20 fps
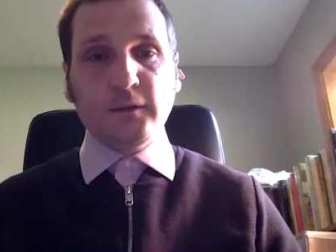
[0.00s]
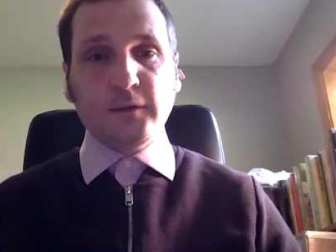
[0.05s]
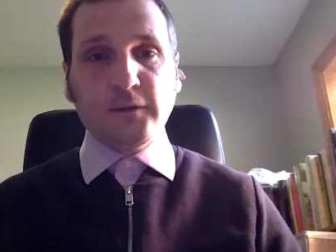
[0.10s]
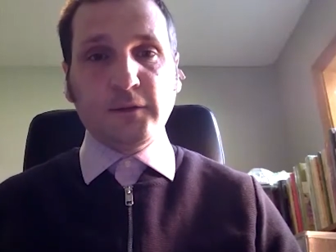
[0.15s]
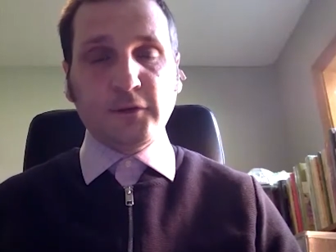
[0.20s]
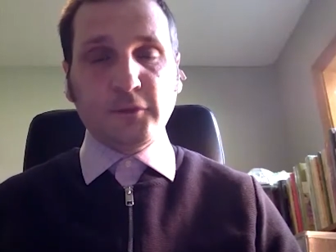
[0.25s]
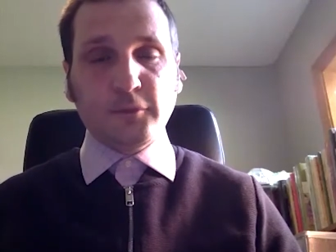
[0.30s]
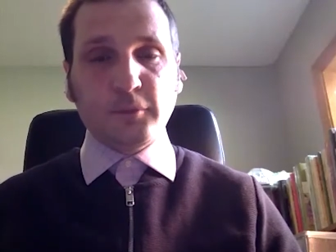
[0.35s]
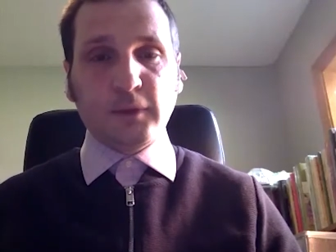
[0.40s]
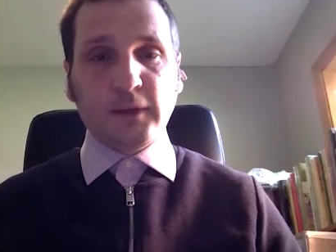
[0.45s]

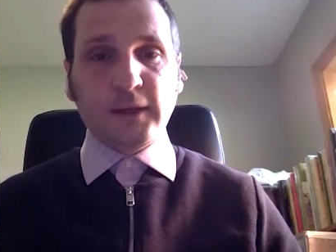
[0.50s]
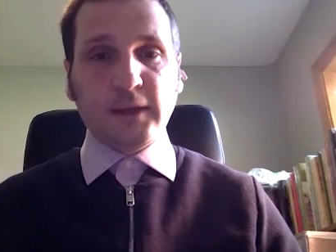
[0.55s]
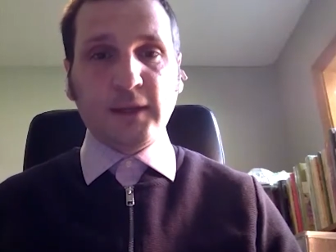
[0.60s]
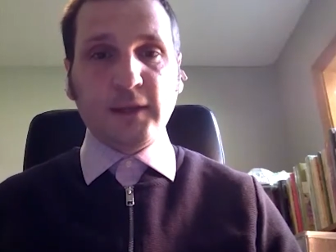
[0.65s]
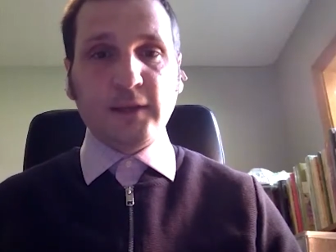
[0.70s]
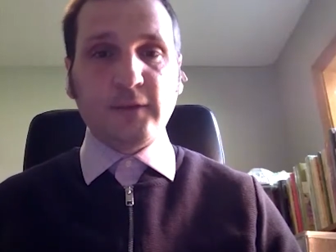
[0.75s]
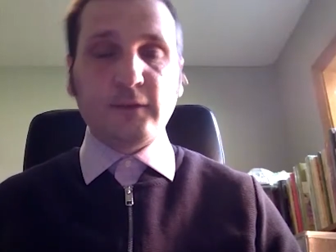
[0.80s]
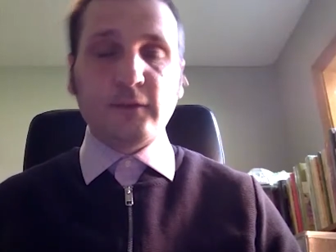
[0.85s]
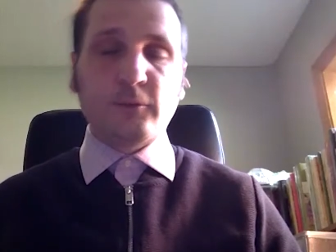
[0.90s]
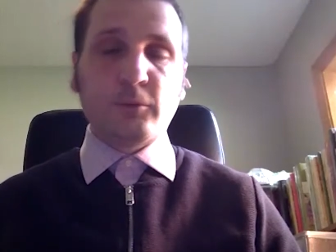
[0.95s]

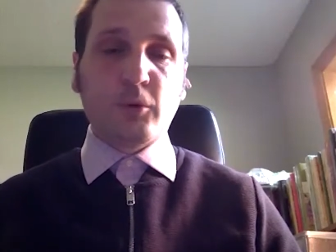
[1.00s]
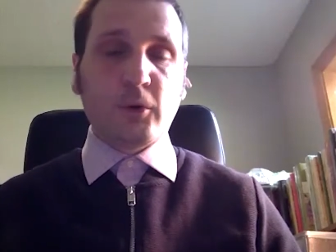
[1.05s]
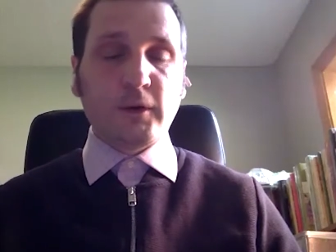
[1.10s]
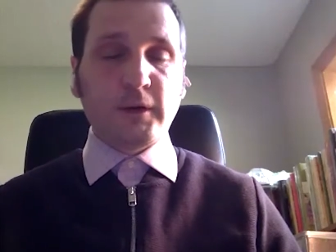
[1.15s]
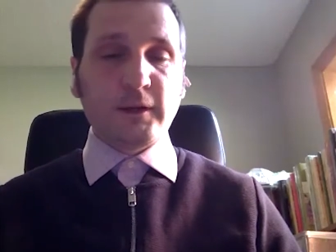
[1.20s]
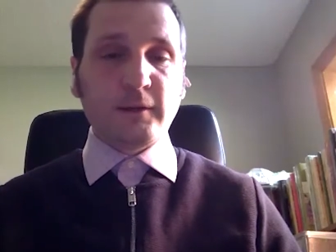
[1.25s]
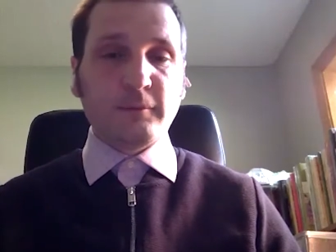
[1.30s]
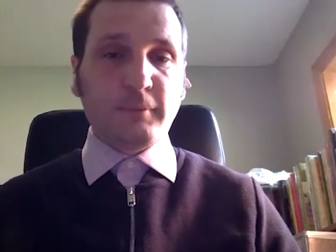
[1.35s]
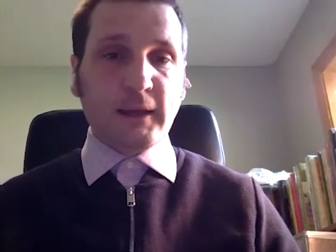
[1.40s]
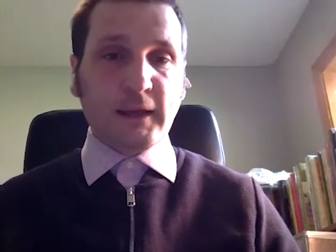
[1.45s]
spreading and
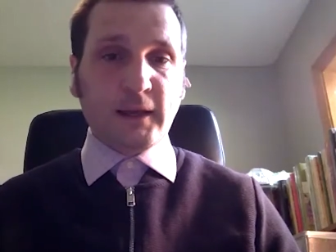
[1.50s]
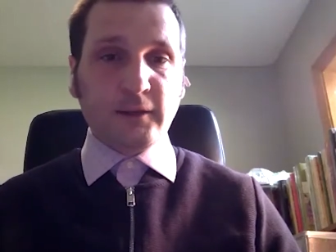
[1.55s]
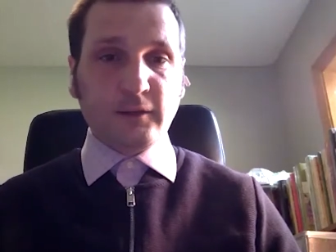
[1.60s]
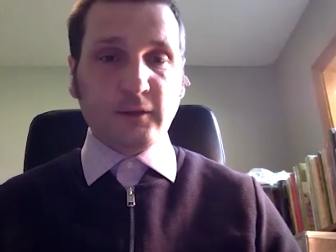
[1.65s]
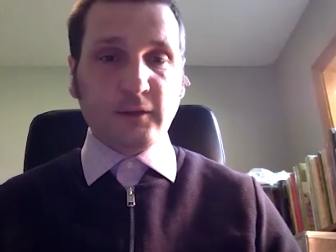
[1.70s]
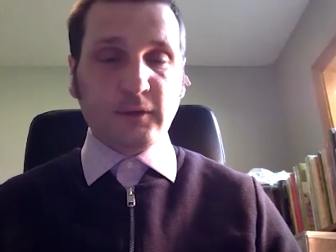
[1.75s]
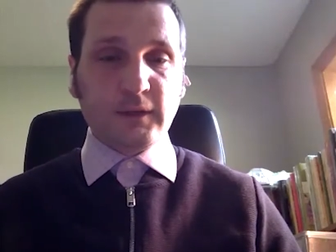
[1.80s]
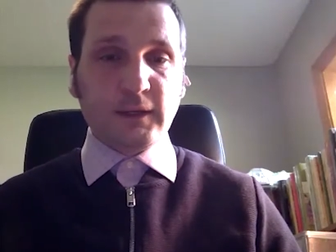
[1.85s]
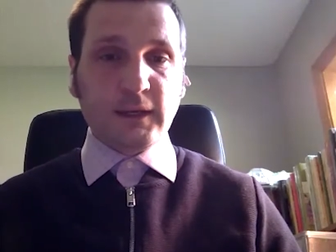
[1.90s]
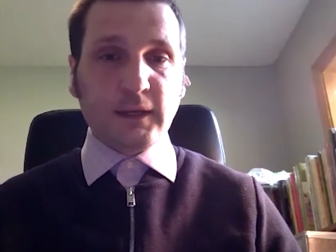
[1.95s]
supporting
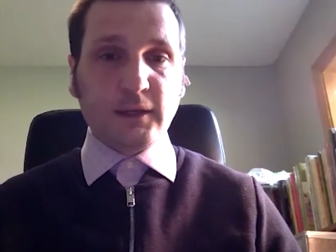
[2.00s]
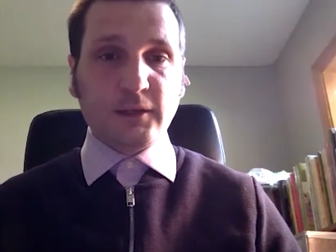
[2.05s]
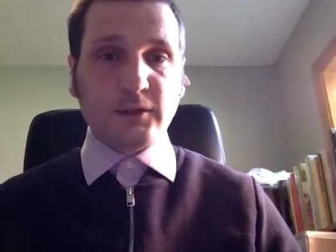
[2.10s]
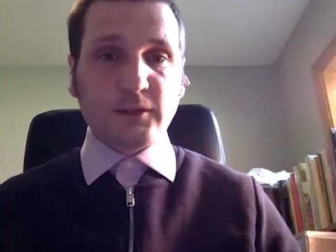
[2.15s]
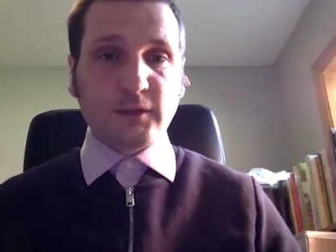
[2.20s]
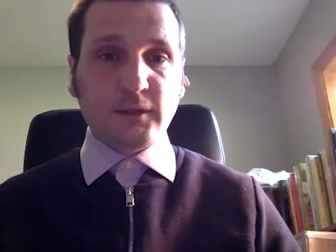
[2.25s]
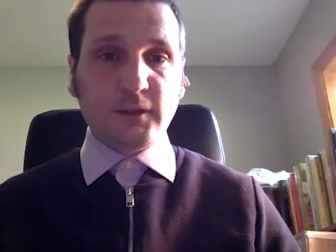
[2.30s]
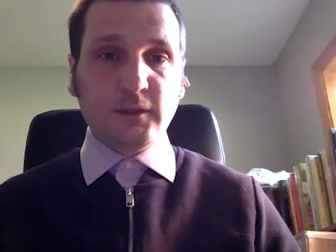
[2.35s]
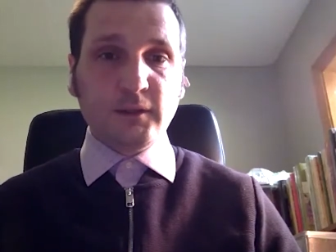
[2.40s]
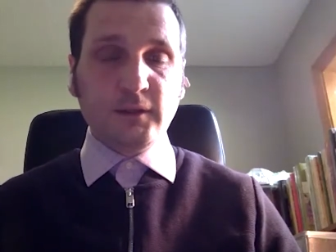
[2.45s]

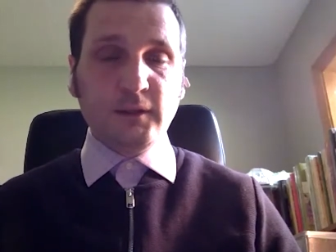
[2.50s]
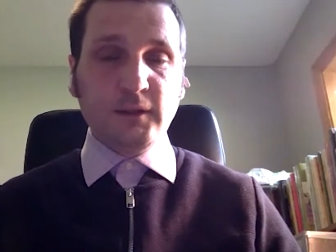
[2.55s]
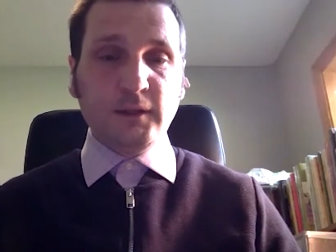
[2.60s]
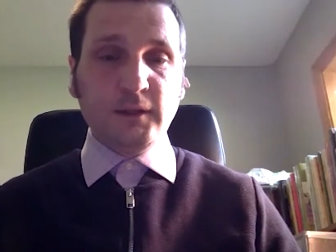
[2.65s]
pacification.